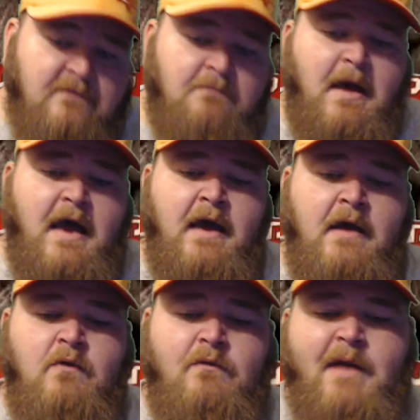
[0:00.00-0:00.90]

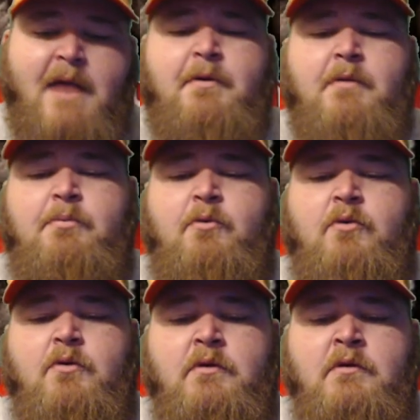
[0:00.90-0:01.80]
my wrap up
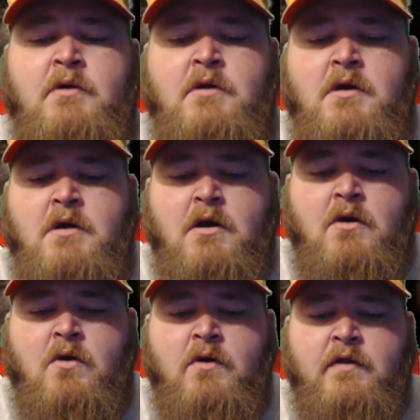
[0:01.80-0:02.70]

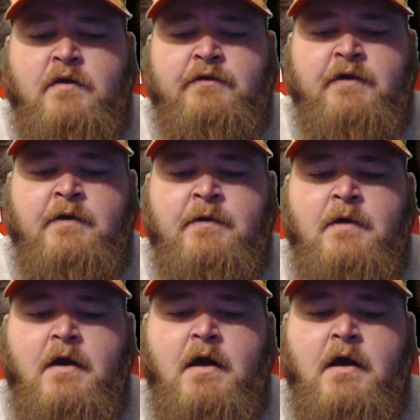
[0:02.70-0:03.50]
on this here.